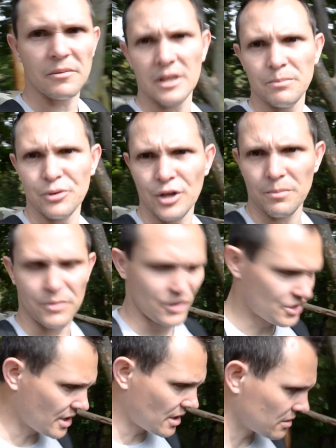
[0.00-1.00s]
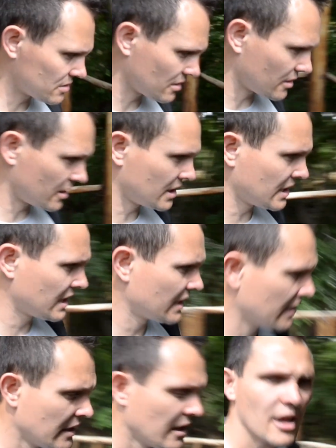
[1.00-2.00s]
gonna put up my shelter,
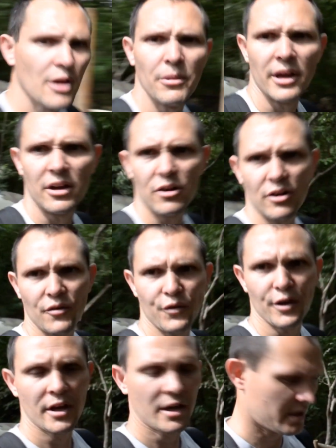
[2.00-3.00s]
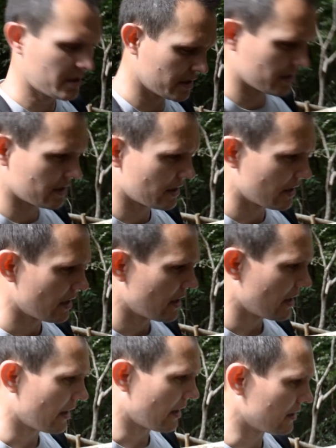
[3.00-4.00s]
make coffee,
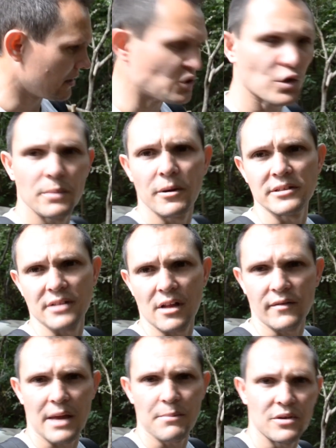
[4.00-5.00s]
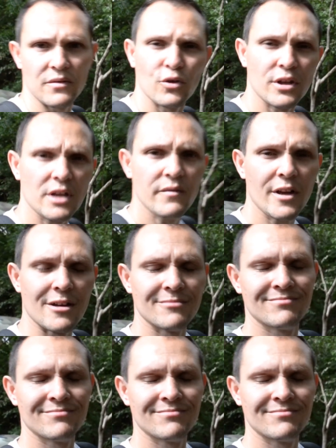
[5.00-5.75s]
and enjoy my stealth camping for the evening.